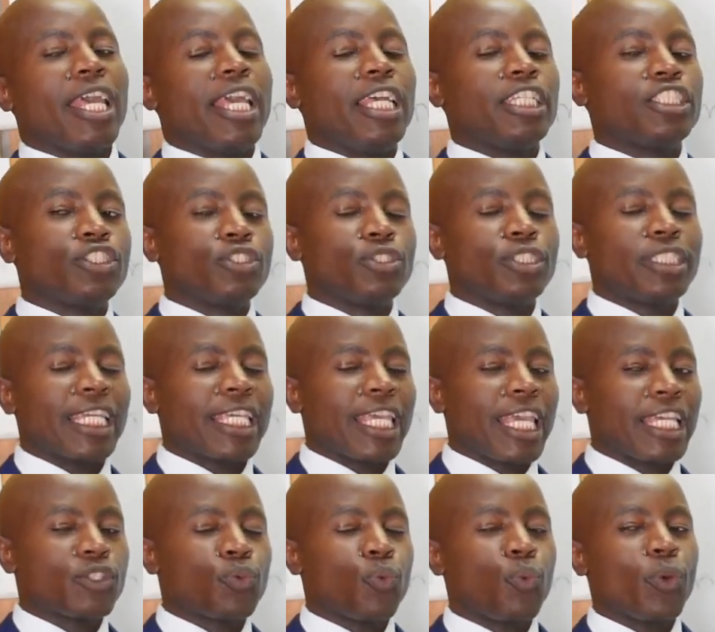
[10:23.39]
is to
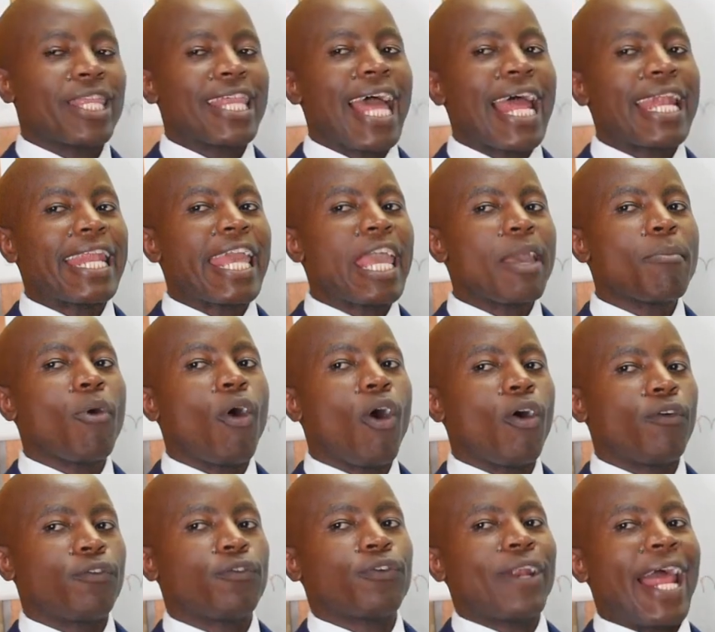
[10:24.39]
take it with an aim
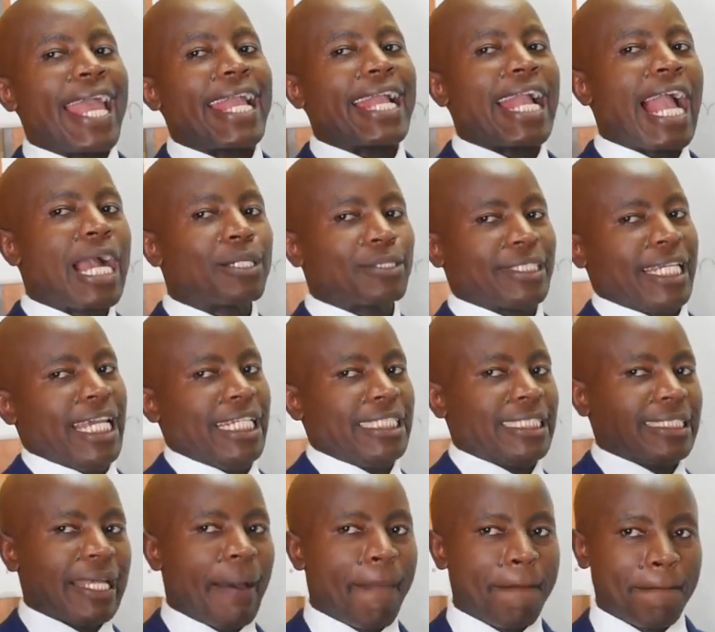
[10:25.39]
of frying out at
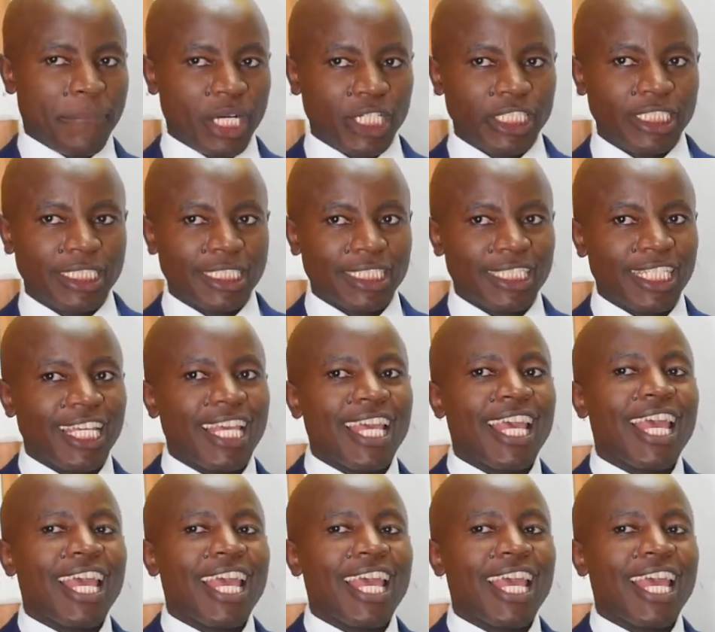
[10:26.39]
some point.